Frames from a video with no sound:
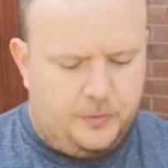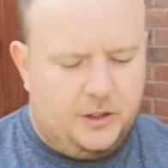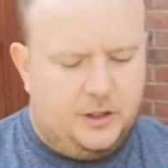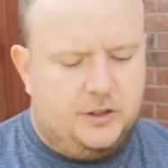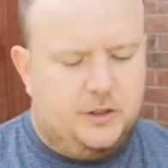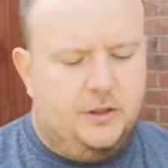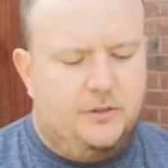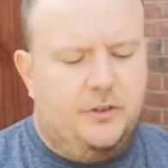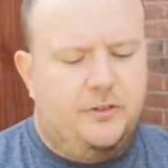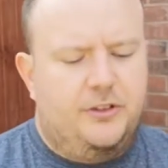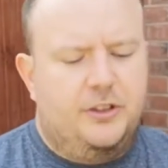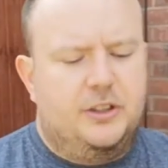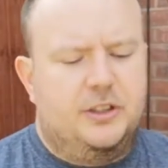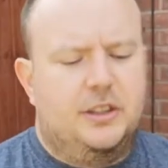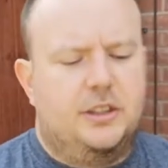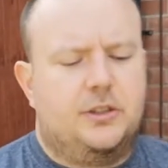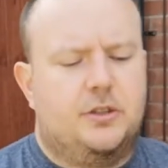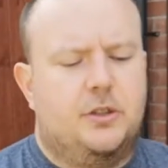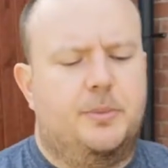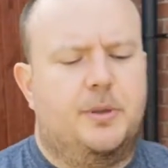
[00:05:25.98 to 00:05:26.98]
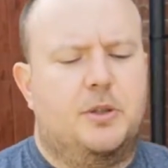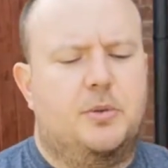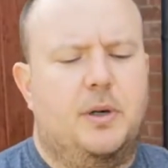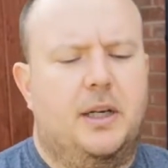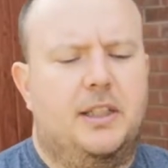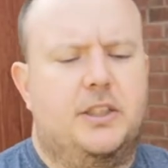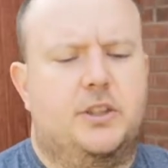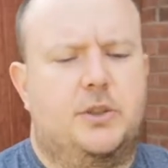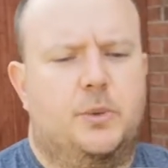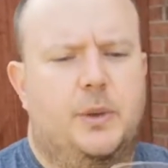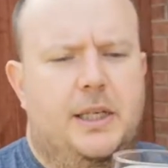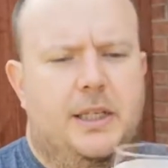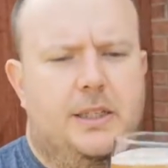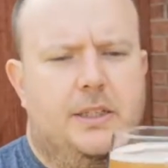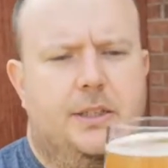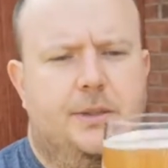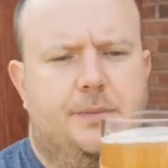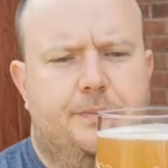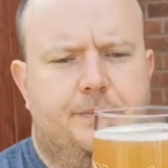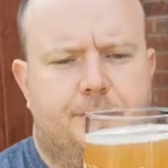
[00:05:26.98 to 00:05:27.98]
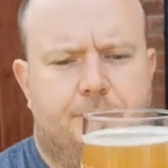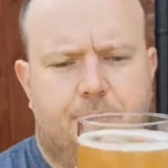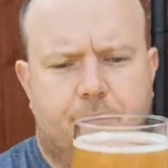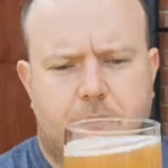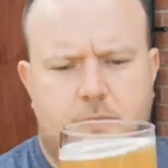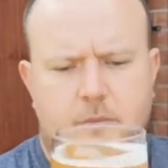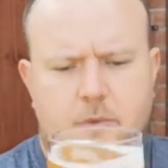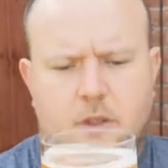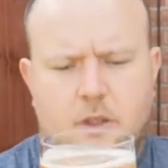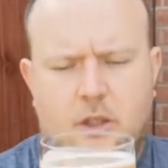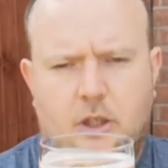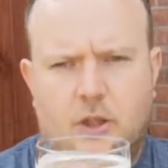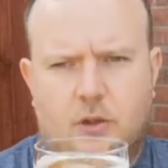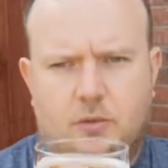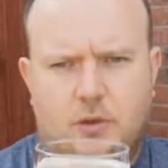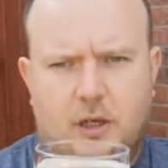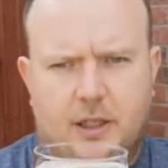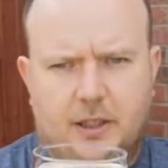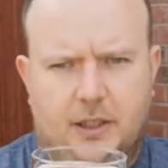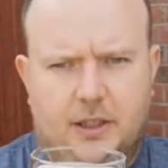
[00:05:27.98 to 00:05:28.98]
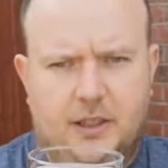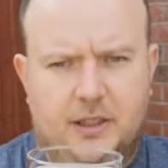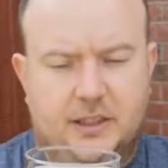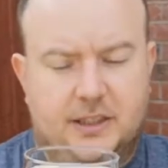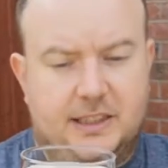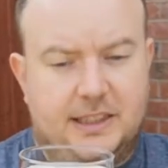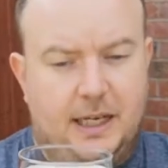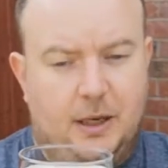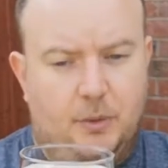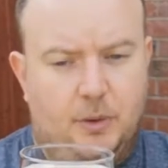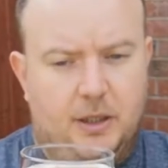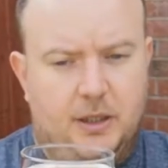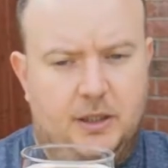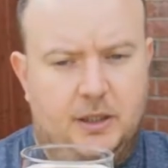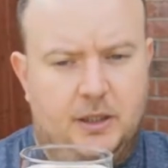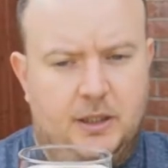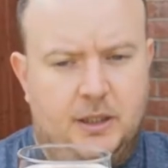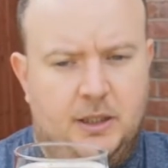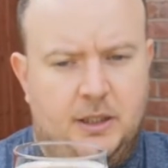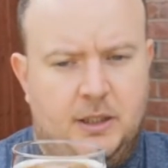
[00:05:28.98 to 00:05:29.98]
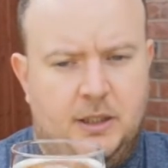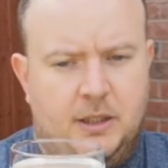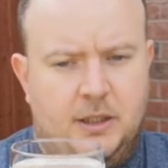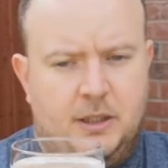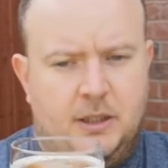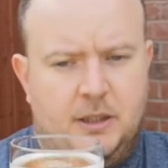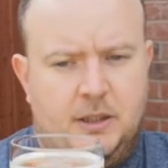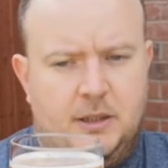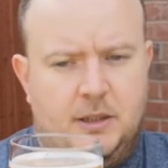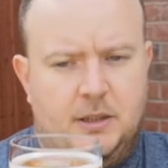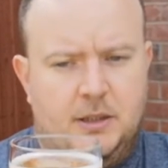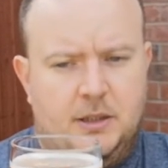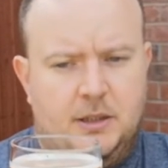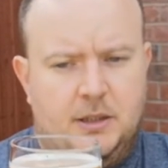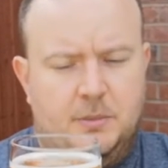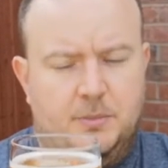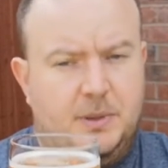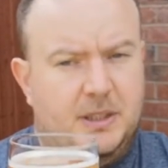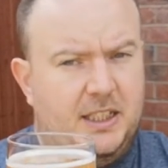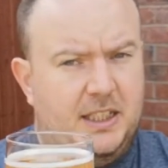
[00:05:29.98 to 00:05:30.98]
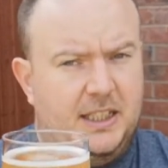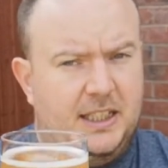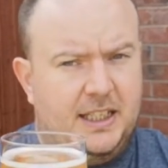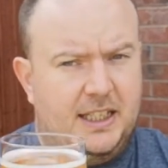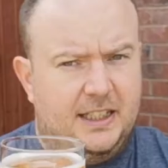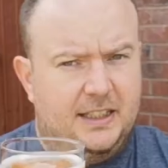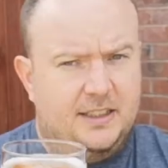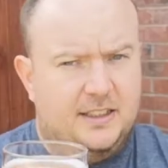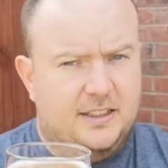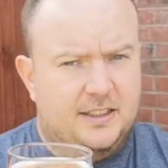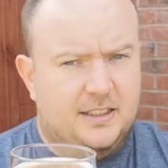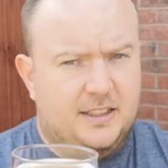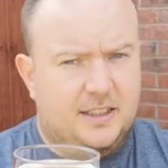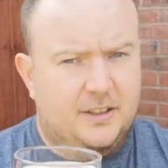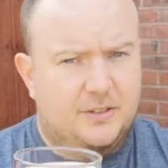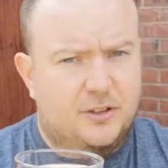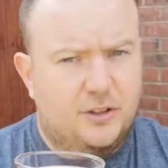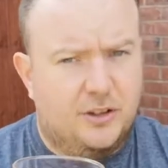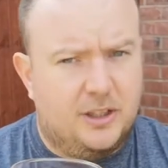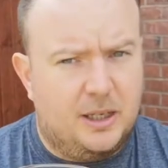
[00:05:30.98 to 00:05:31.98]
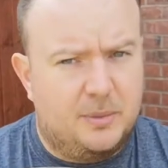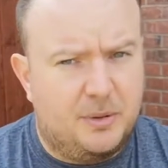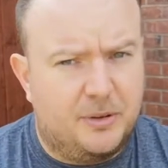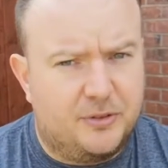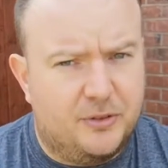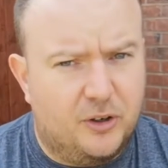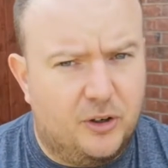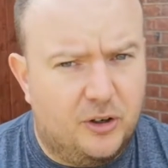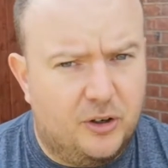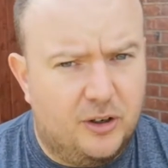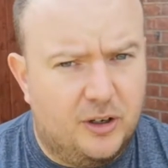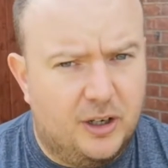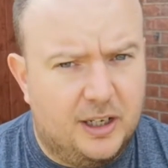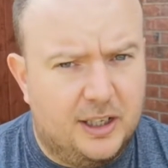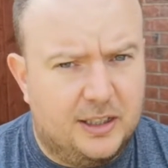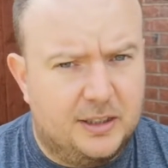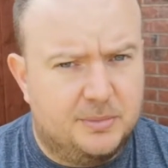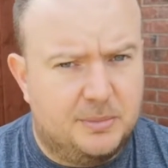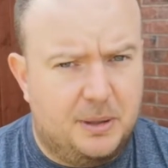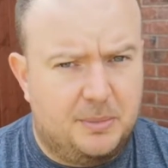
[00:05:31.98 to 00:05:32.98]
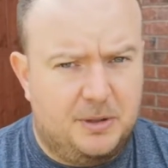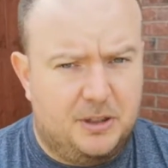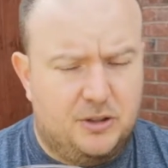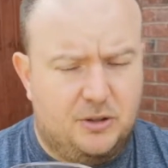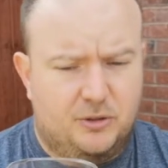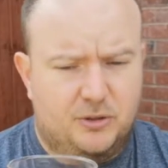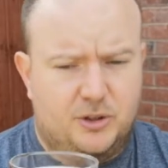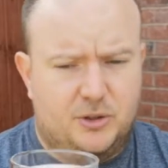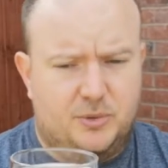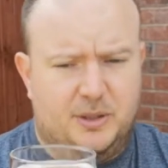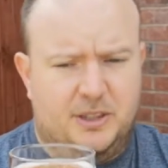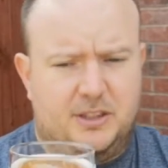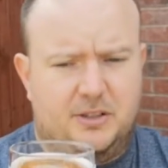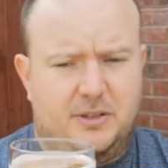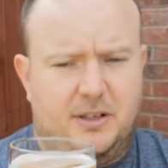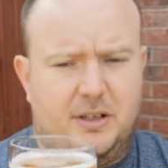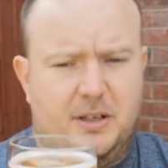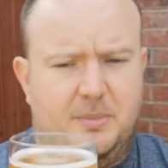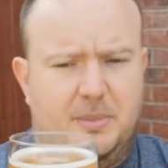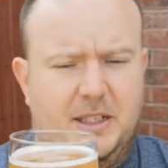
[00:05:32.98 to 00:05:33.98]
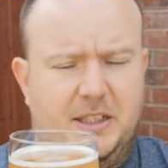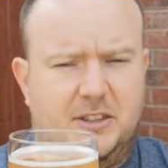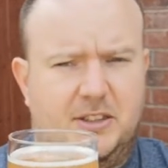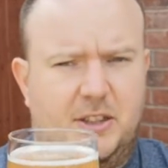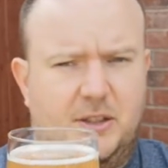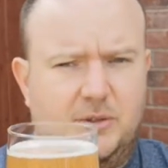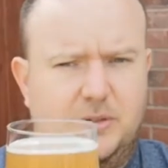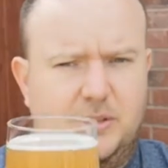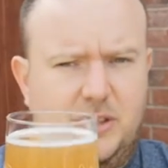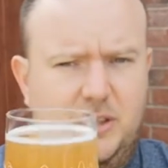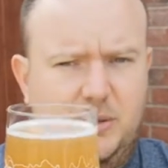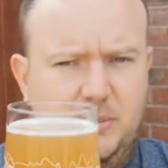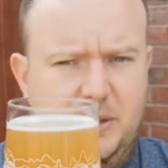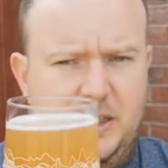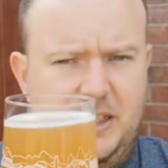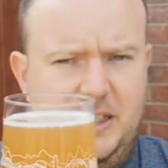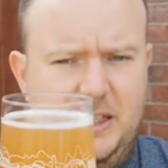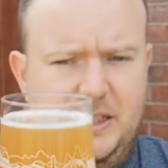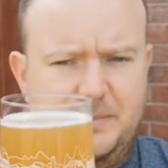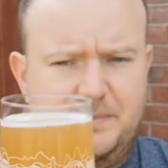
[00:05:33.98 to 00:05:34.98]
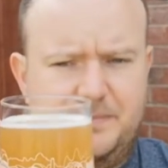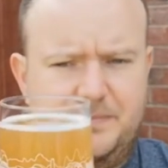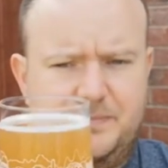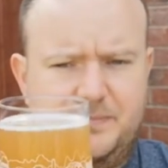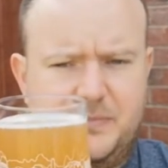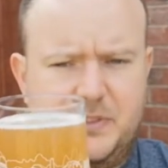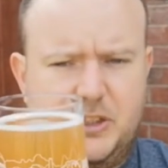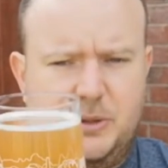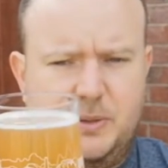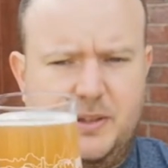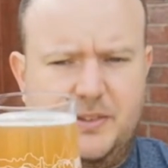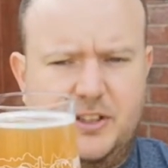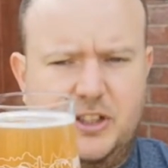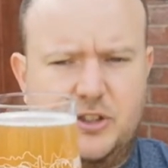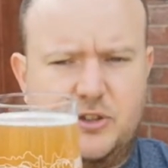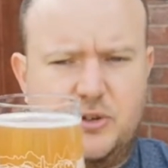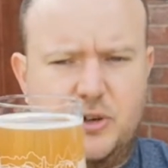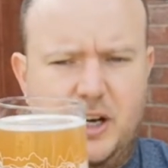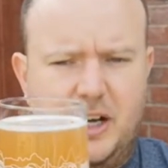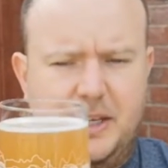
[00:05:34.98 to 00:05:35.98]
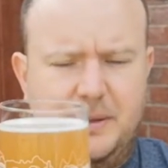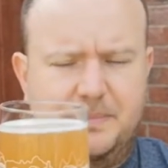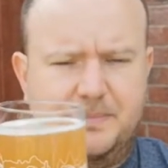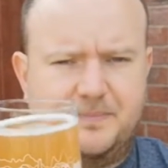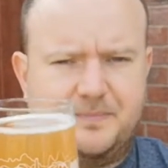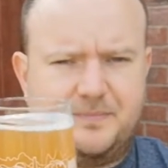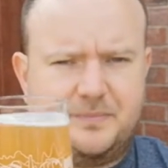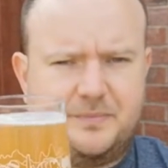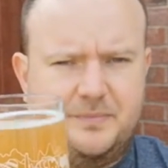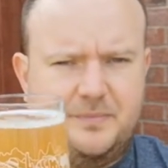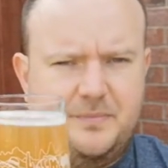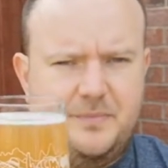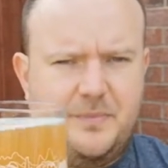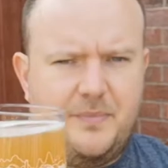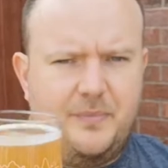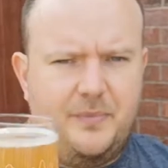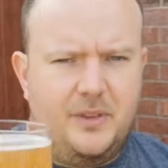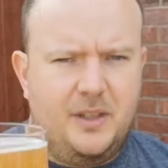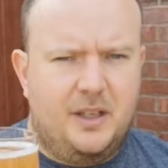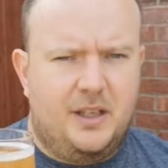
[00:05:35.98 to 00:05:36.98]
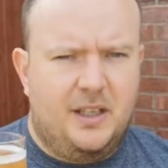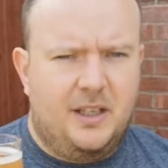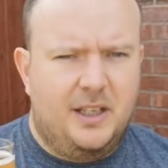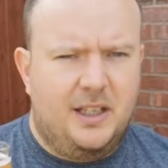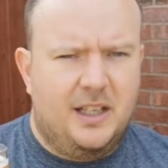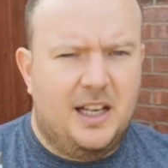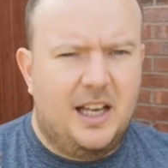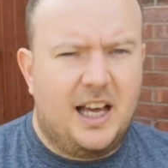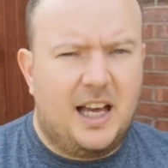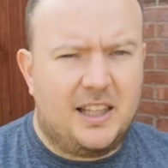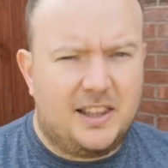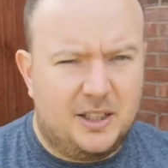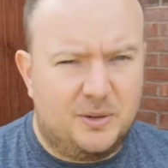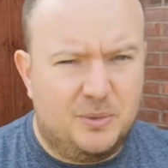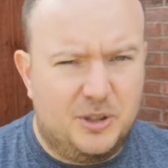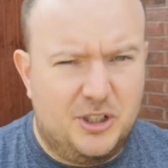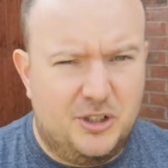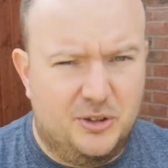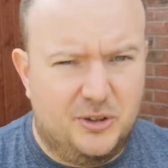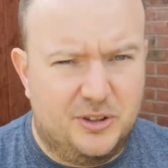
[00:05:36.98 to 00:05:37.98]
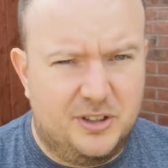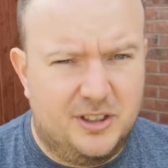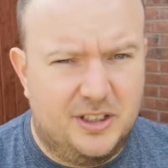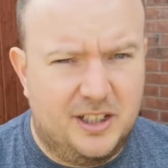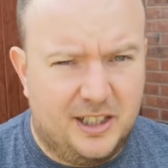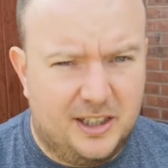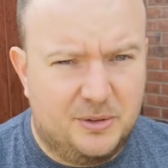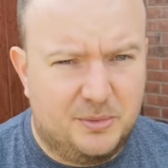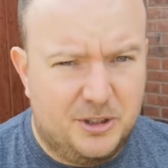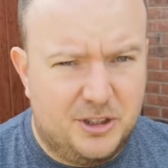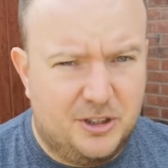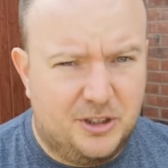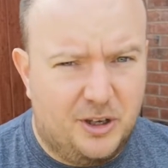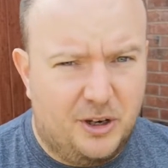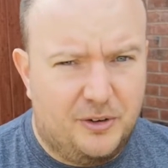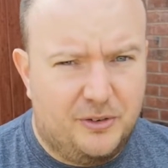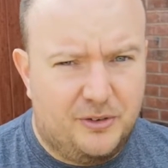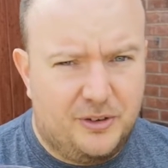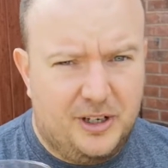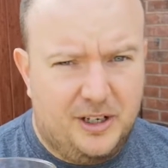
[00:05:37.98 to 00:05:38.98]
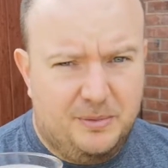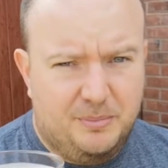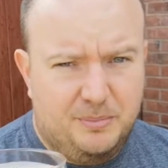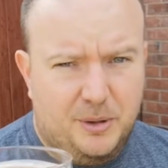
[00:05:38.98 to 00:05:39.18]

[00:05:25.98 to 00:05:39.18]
So I have a feeling this could be quite sweet rather than sour. But then again, I thought of that before and it's made me tongue twist around a bit. So should we give it a try? I think we should. I think we should go for it.